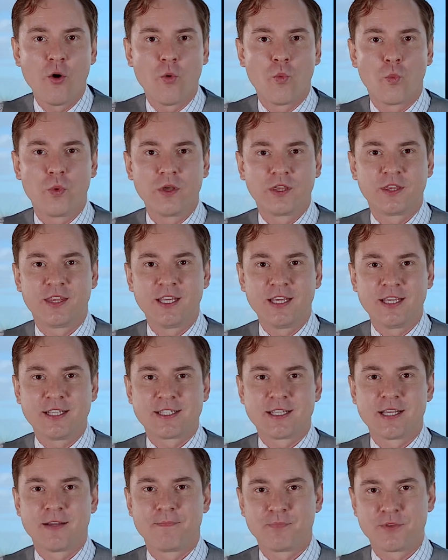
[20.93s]
with
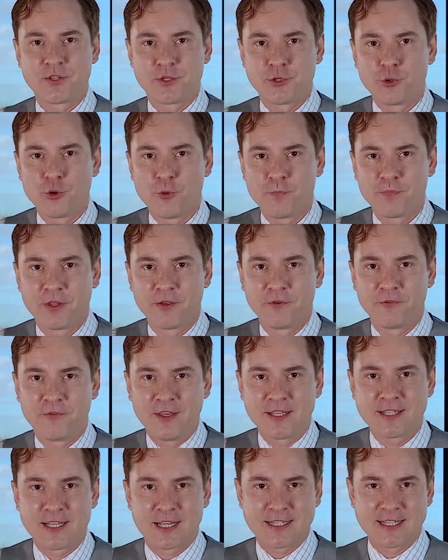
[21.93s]
these two
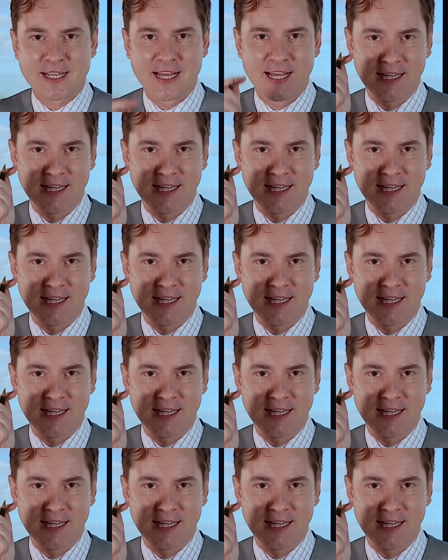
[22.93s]
visas.